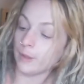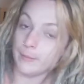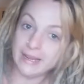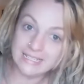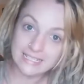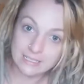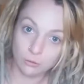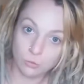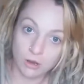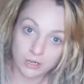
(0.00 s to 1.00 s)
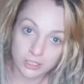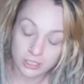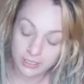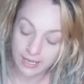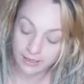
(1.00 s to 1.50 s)
my distilled
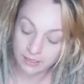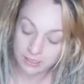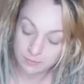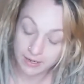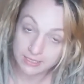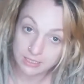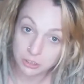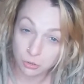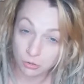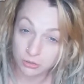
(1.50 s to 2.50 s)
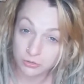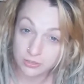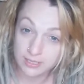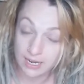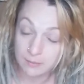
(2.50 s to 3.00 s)
water and my essential
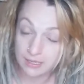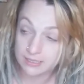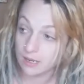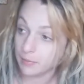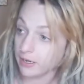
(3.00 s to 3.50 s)
oils that I mixed up